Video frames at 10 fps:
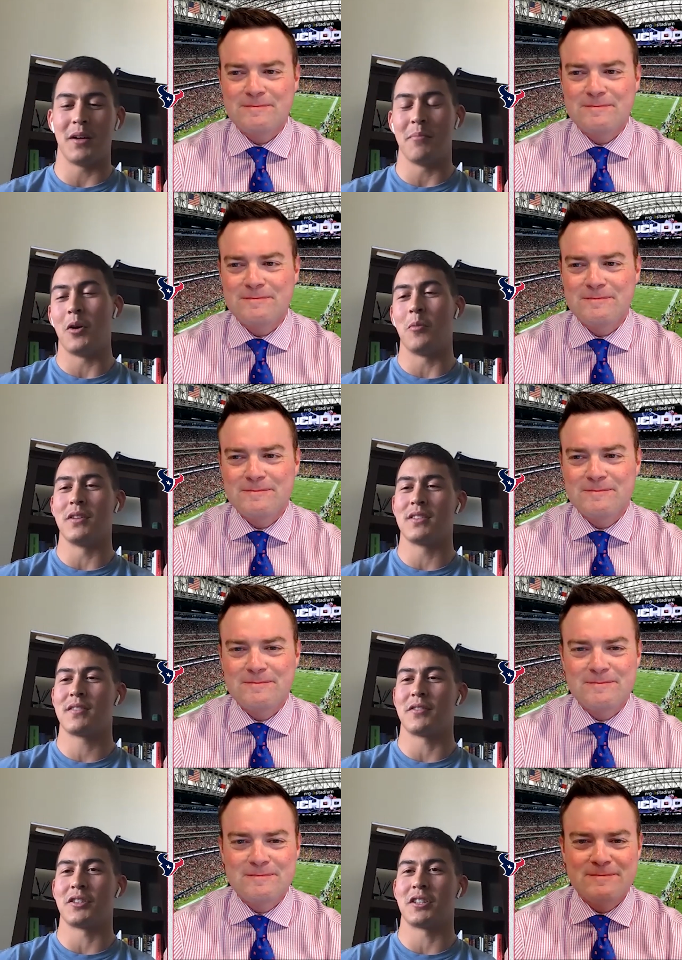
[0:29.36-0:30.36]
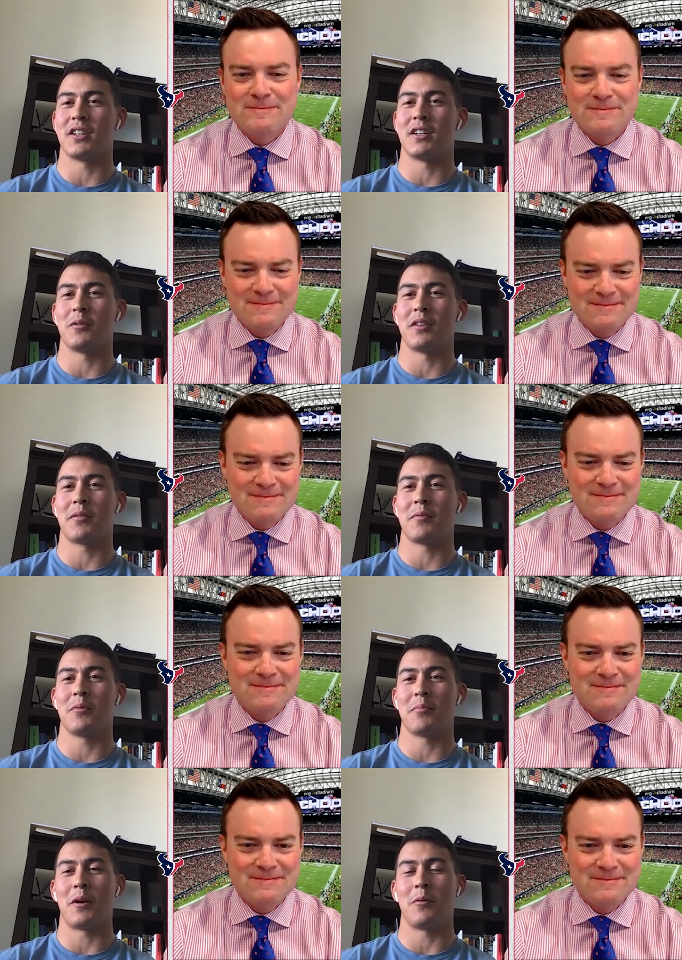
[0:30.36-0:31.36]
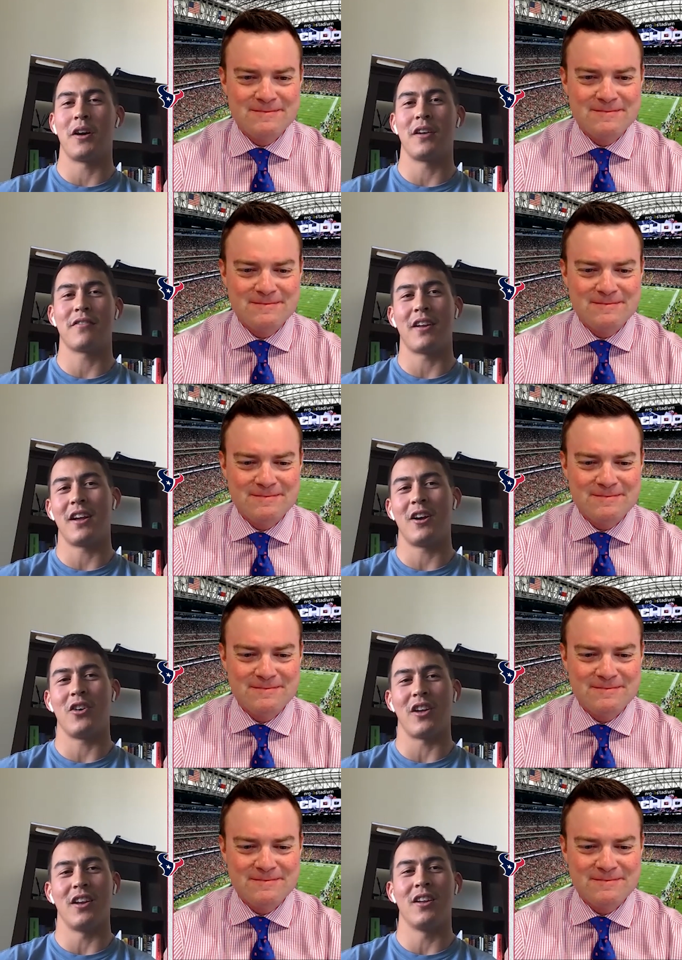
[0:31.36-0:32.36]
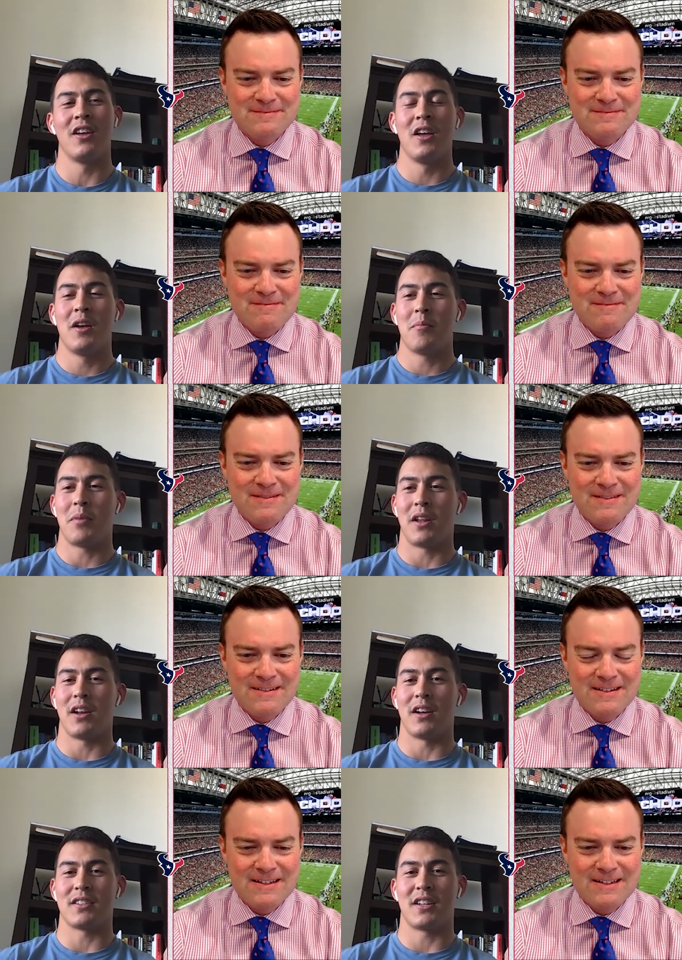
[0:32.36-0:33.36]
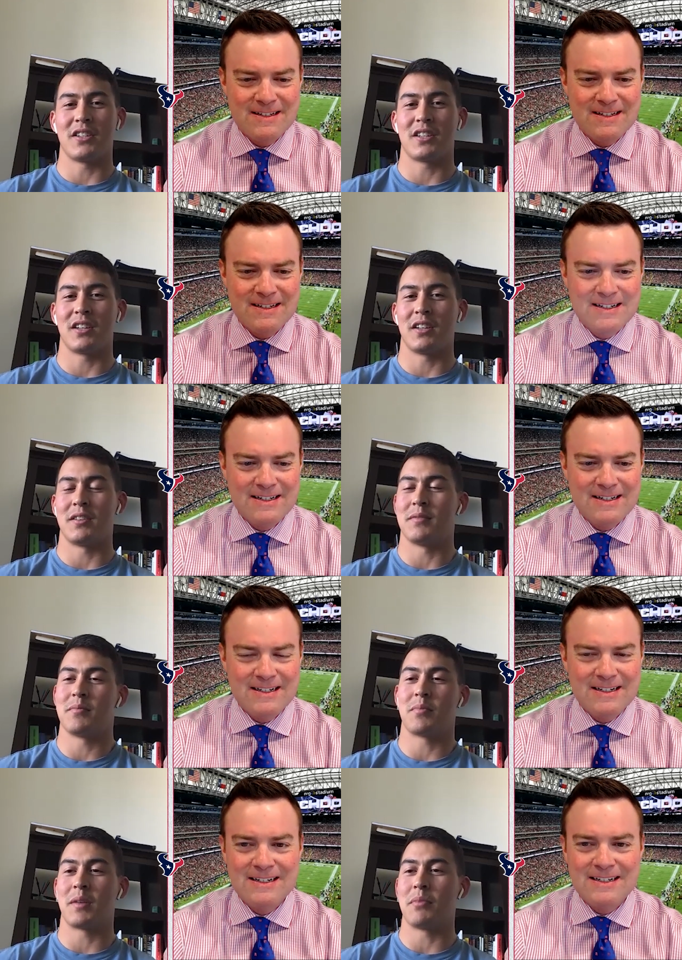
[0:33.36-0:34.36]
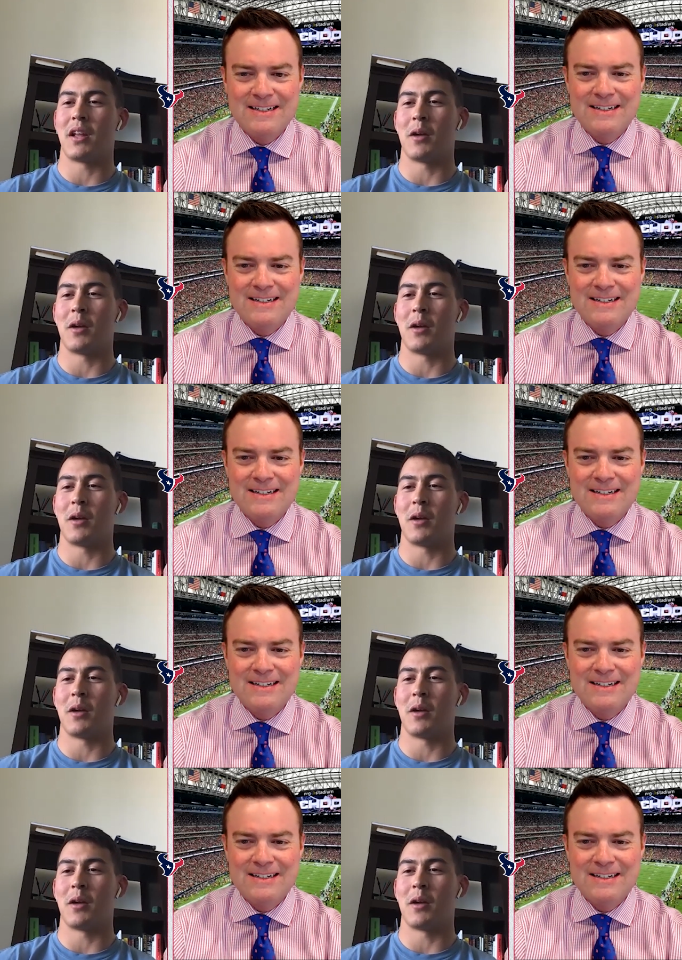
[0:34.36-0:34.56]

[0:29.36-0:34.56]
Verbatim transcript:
Speaker 1: moments for sure with my wife now and being an extension and being